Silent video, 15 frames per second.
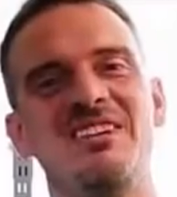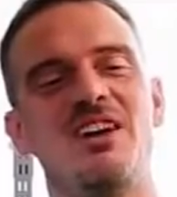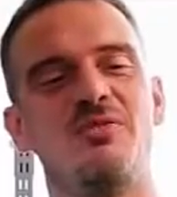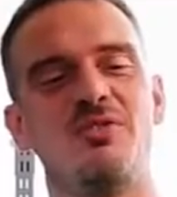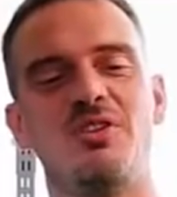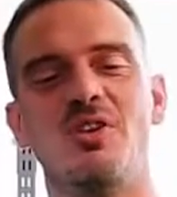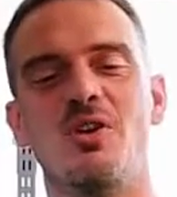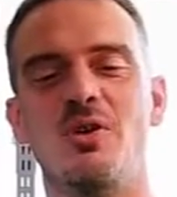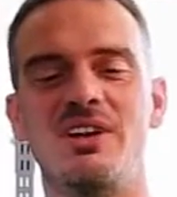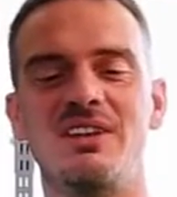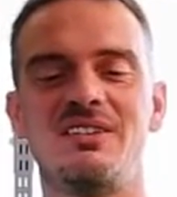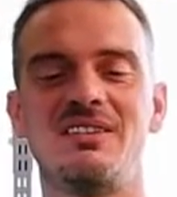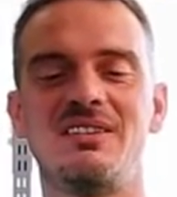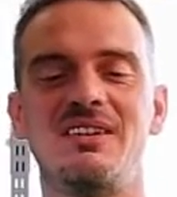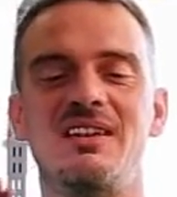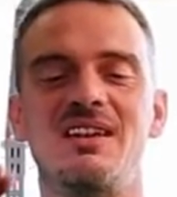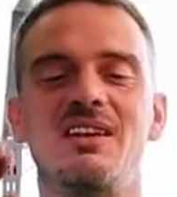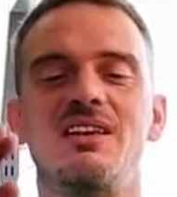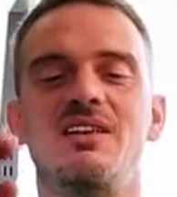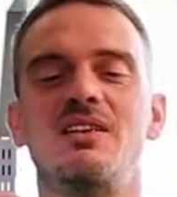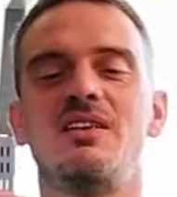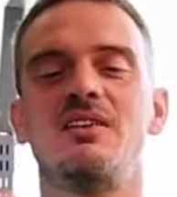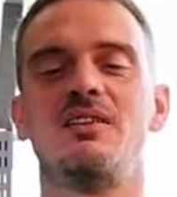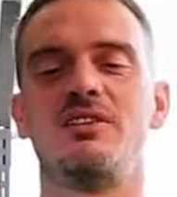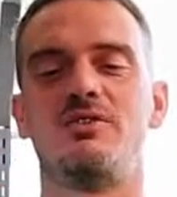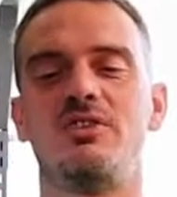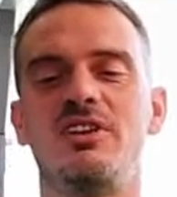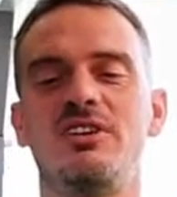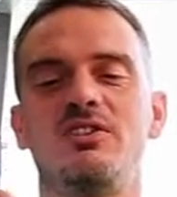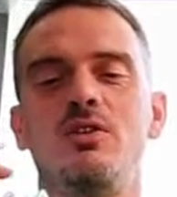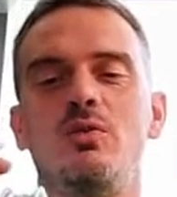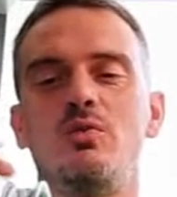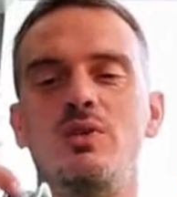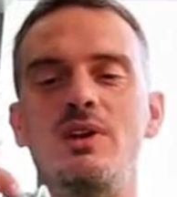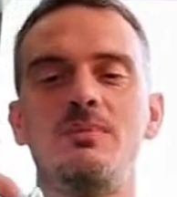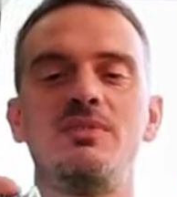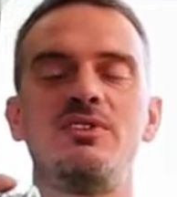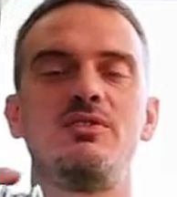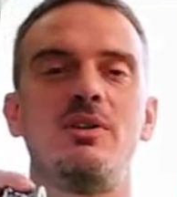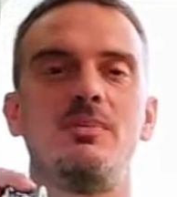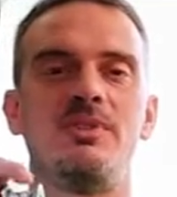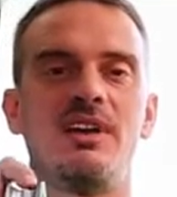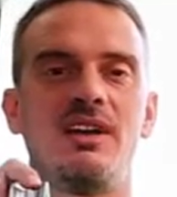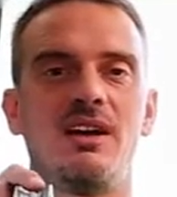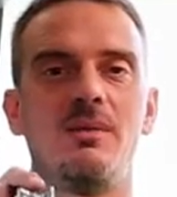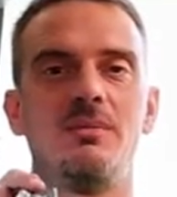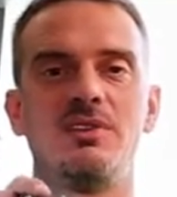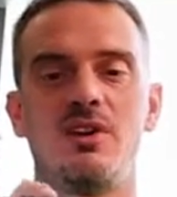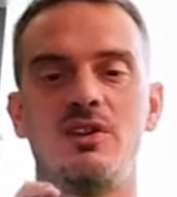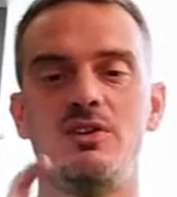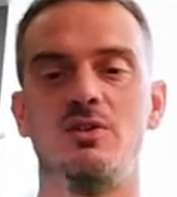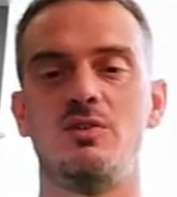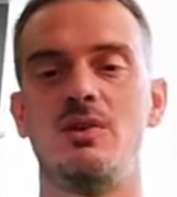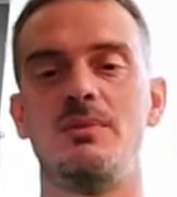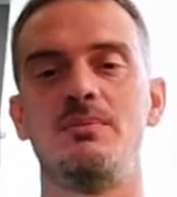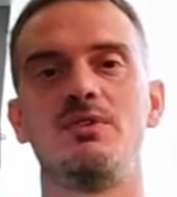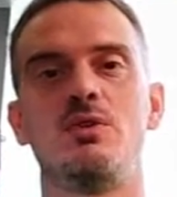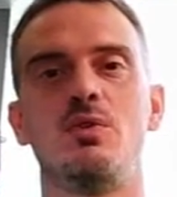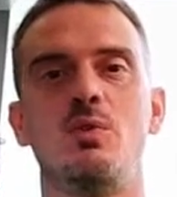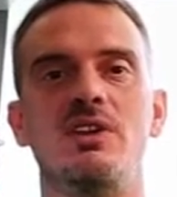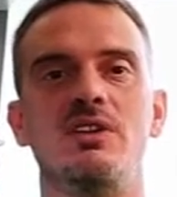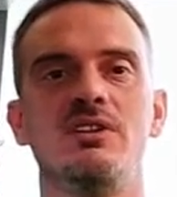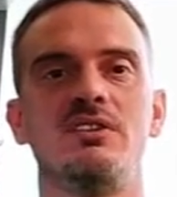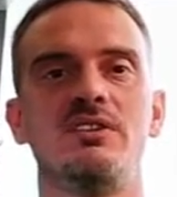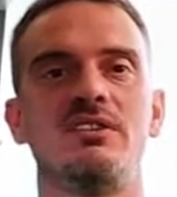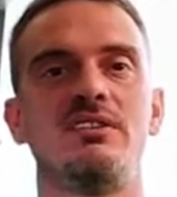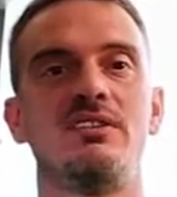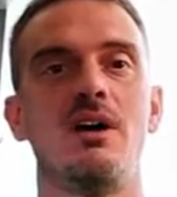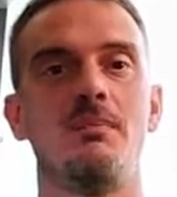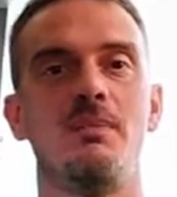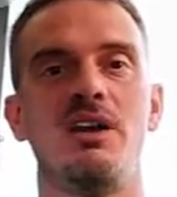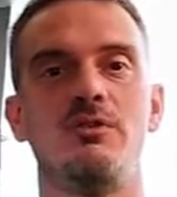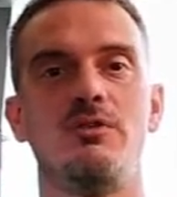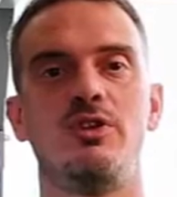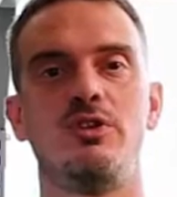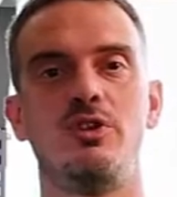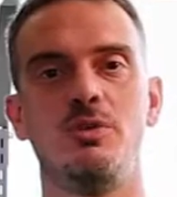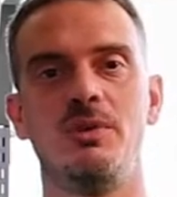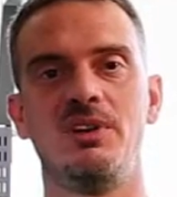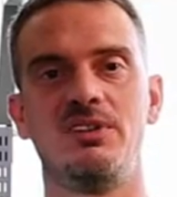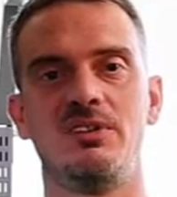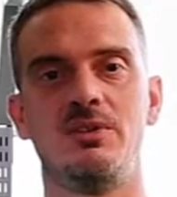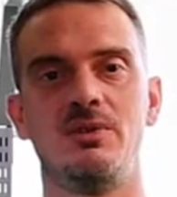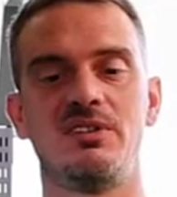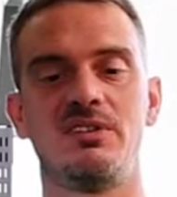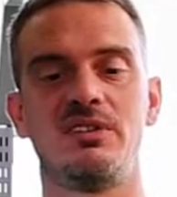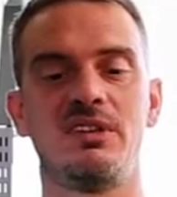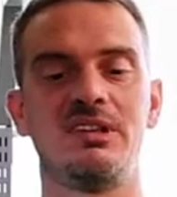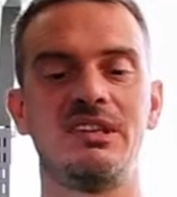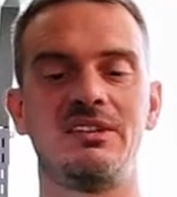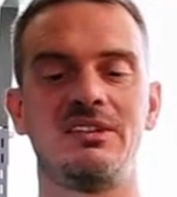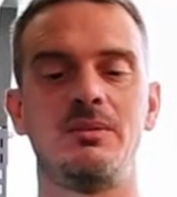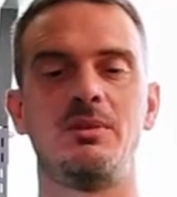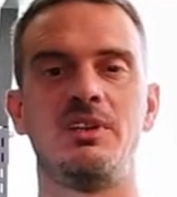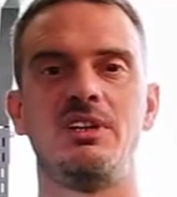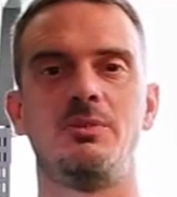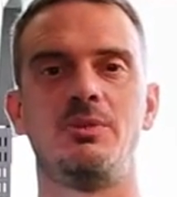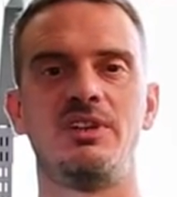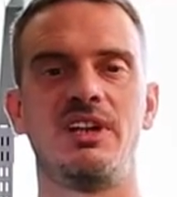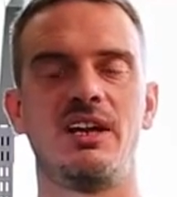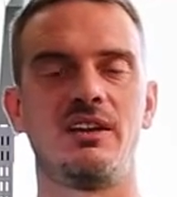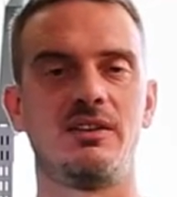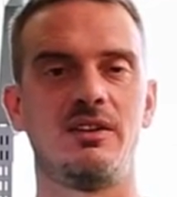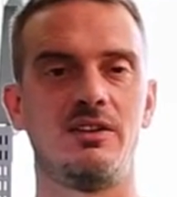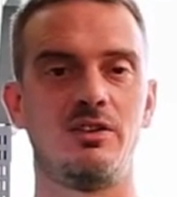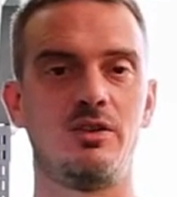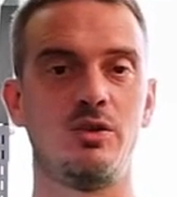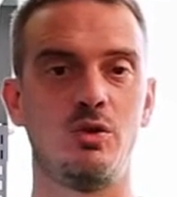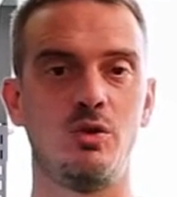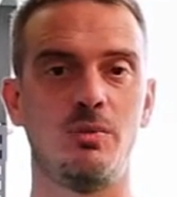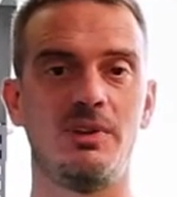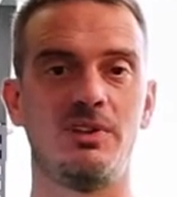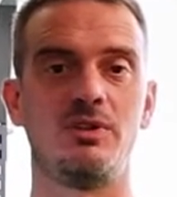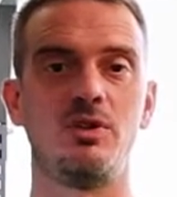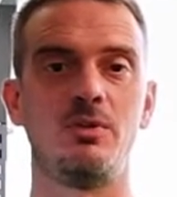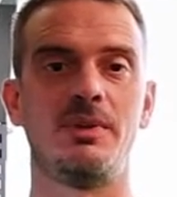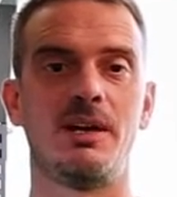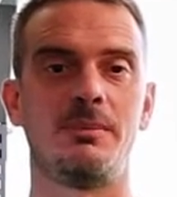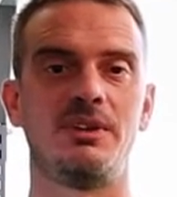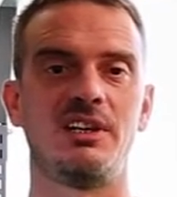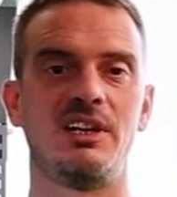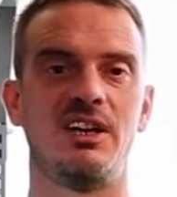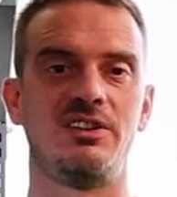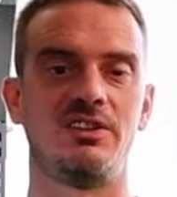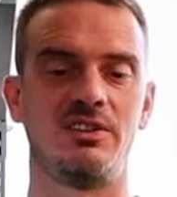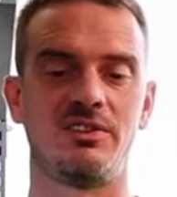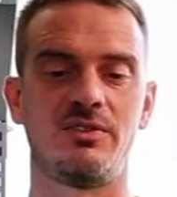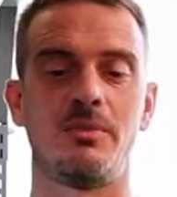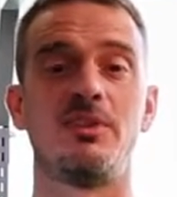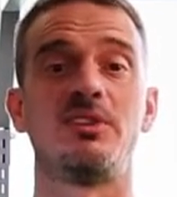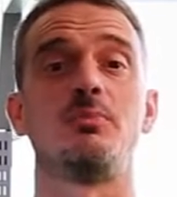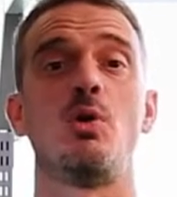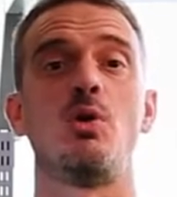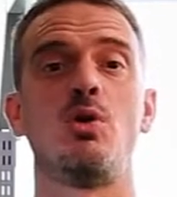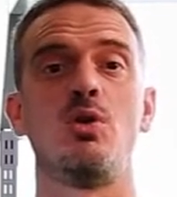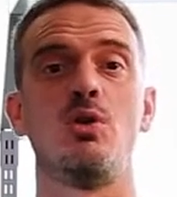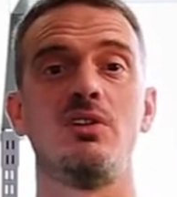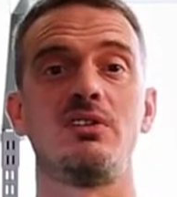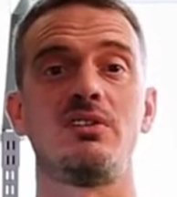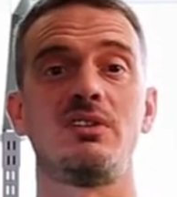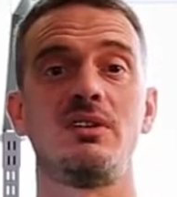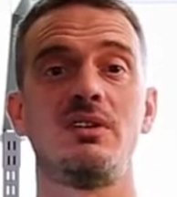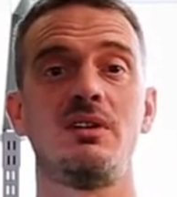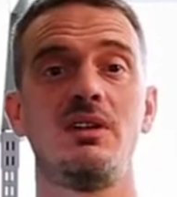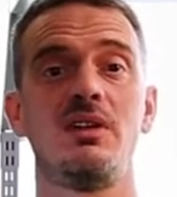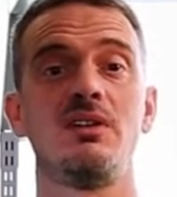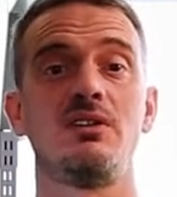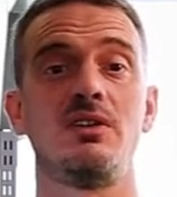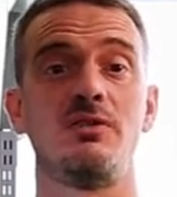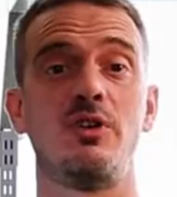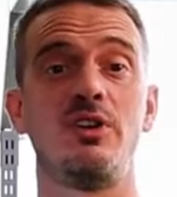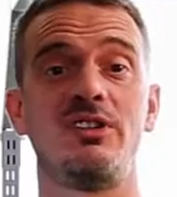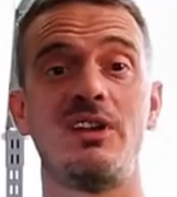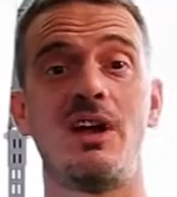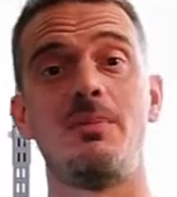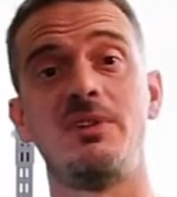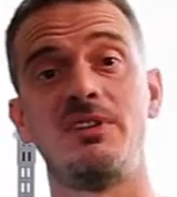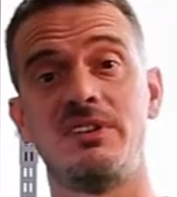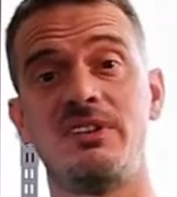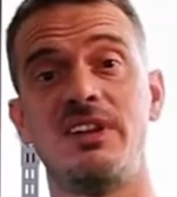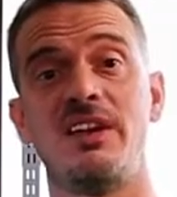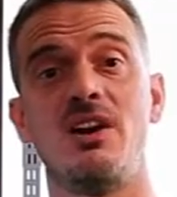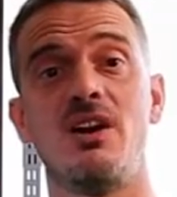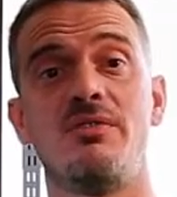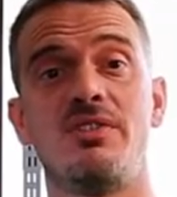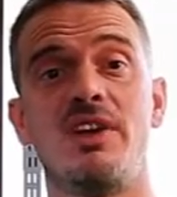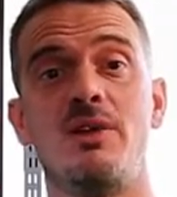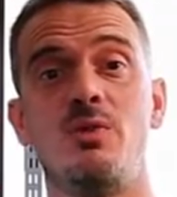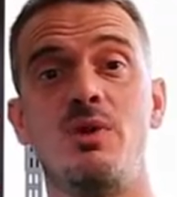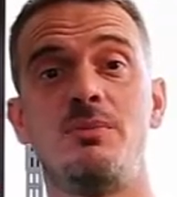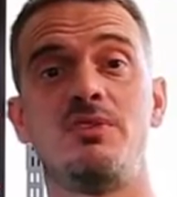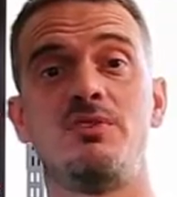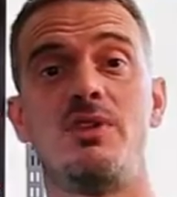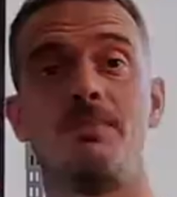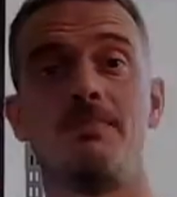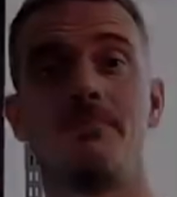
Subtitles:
you have to know is the traditional rim strip that comes on your rims or wheels is not meant for tubeless use. This is simply to protect the tube in tube applications from the spoke holes. So the first step is to take off that rim strip.